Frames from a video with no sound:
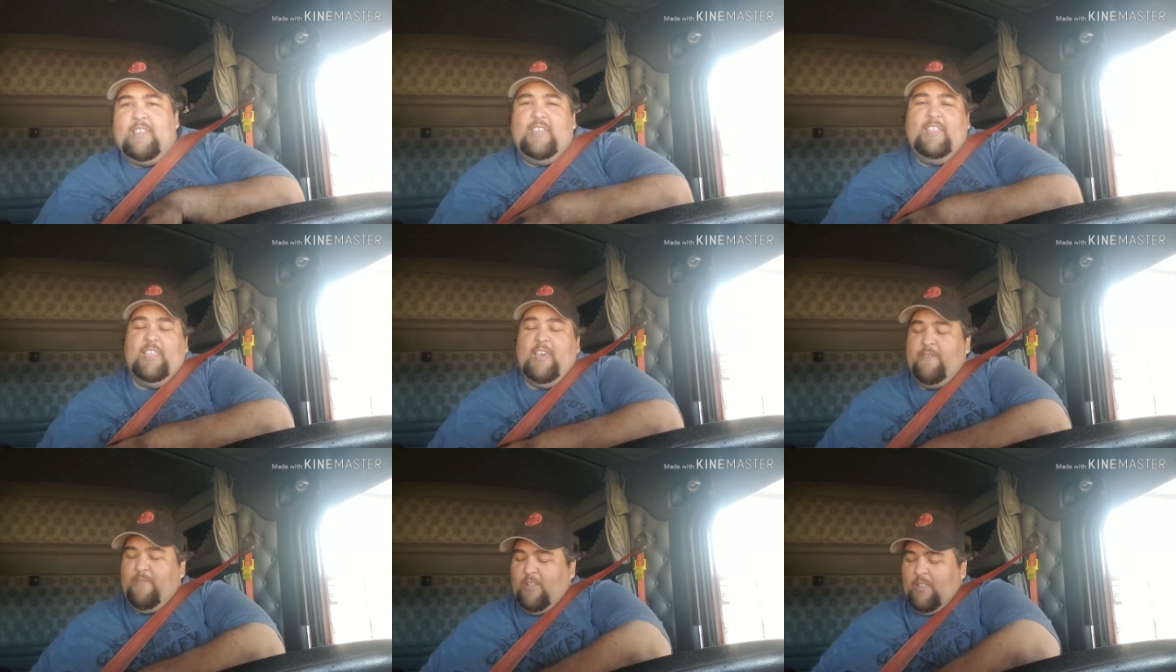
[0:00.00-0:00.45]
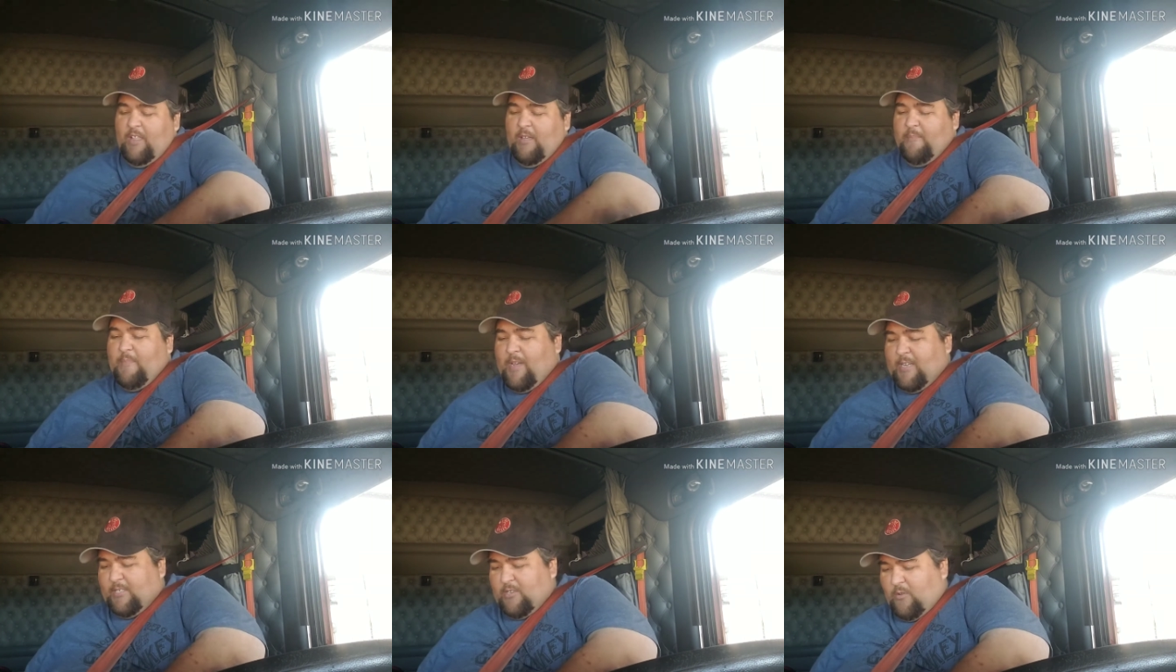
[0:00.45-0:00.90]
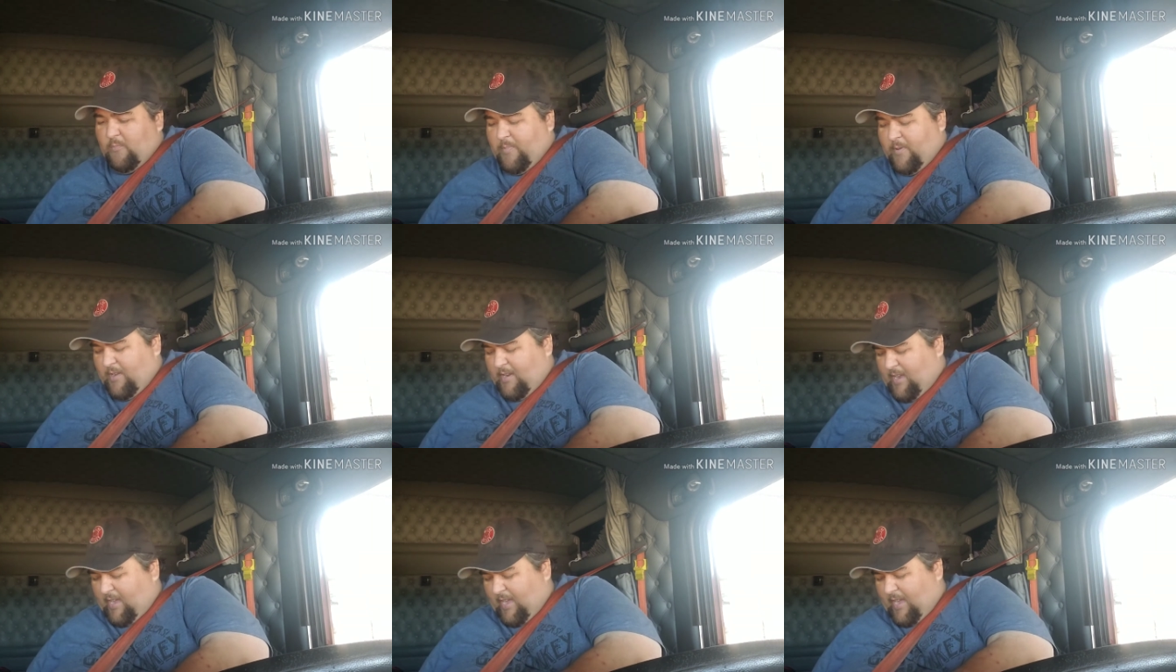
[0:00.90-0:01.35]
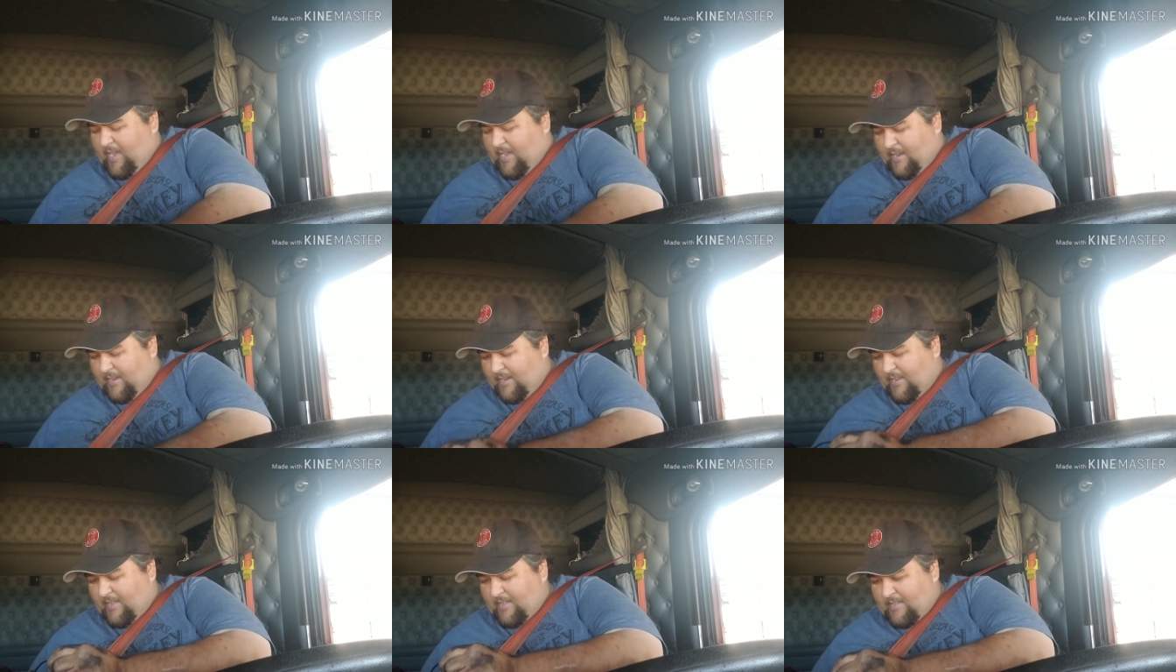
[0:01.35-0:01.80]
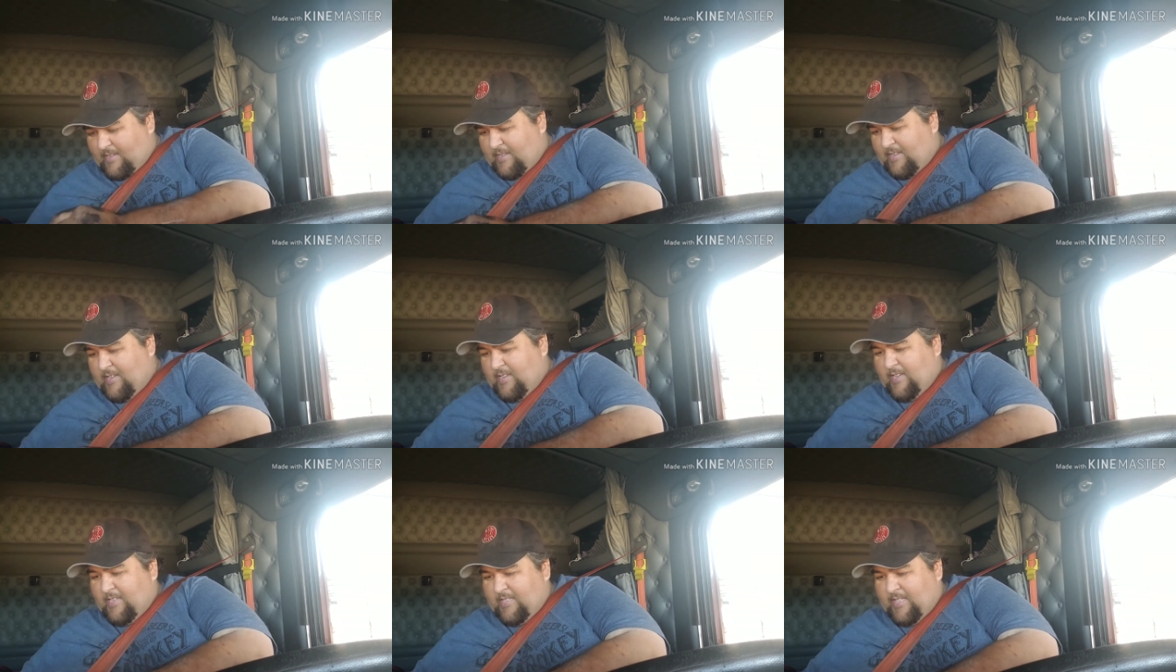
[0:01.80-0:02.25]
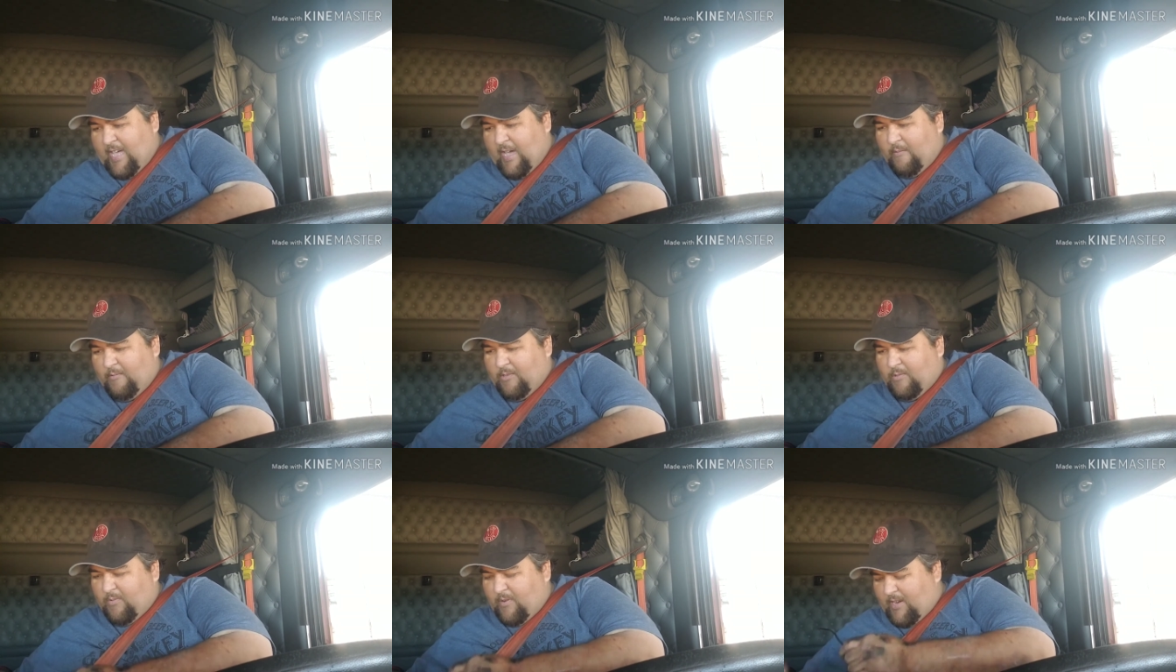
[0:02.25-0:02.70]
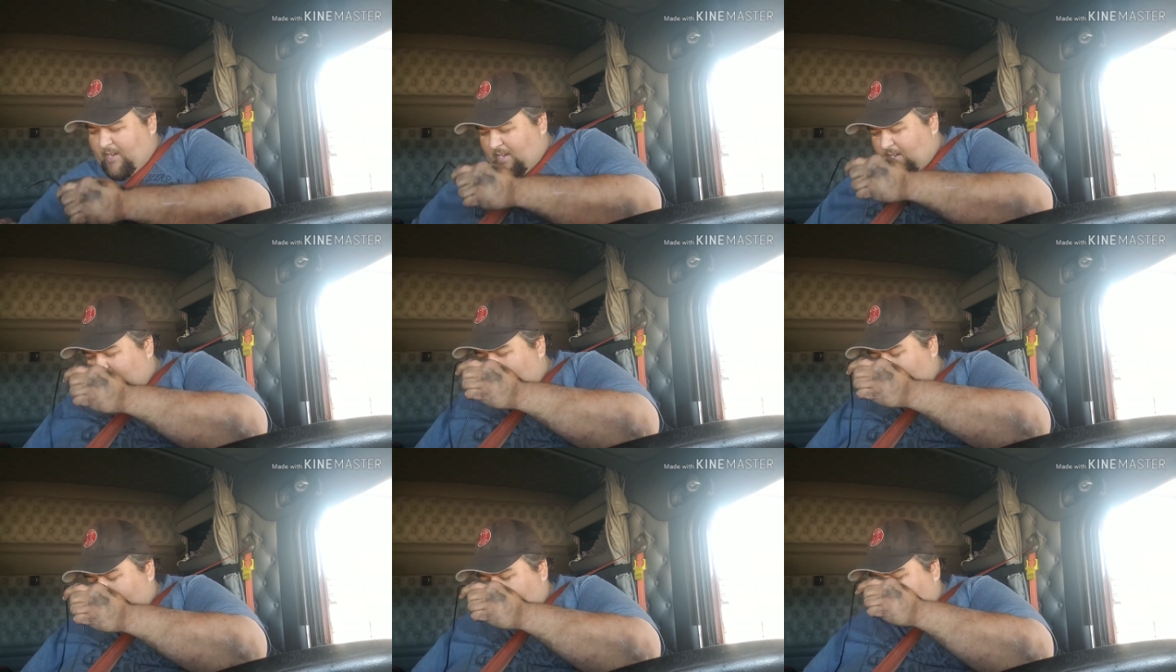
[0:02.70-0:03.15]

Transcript: and left the glove box open, and that was what ended up